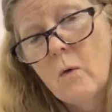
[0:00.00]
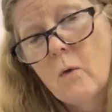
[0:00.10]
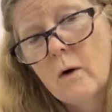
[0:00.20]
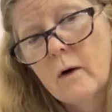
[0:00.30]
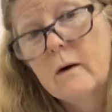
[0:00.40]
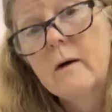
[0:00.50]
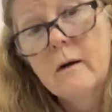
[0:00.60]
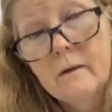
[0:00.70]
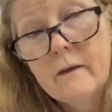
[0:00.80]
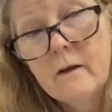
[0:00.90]
or
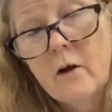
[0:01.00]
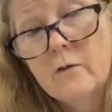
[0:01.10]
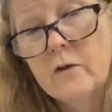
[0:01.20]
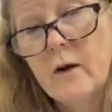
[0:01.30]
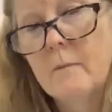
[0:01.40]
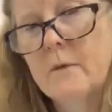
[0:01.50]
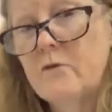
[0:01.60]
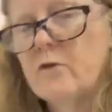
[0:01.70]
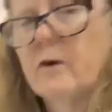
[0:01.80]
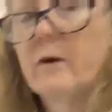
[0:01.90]
the coat's not
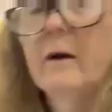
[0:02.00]
mature.